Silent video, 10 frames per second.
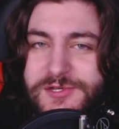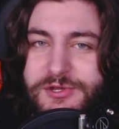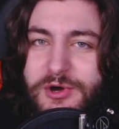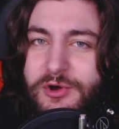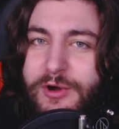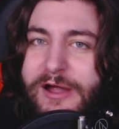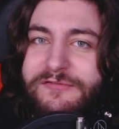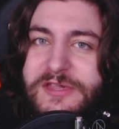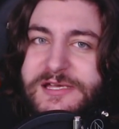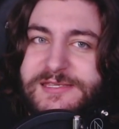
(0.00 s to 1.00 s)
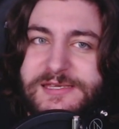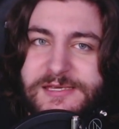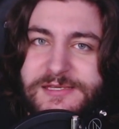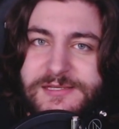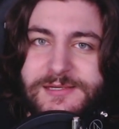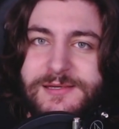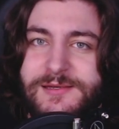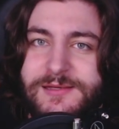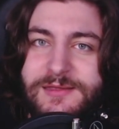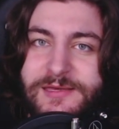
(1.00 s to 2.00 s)
So you know, a Graflex is
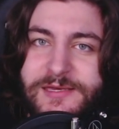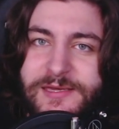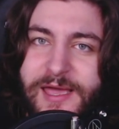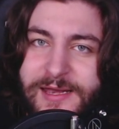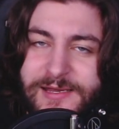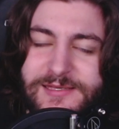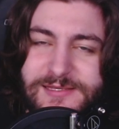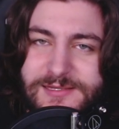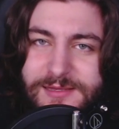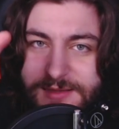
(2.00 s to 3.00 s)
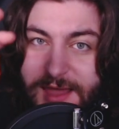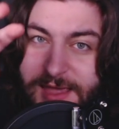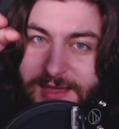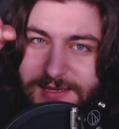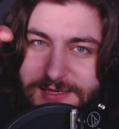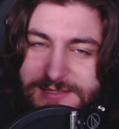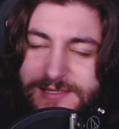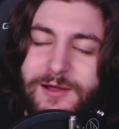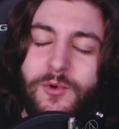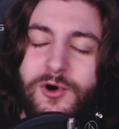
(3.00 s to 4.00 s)
the Anakin
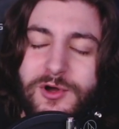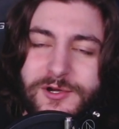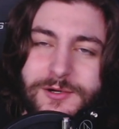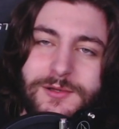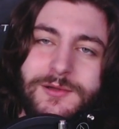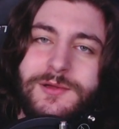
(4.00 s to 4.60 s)
Skywalker,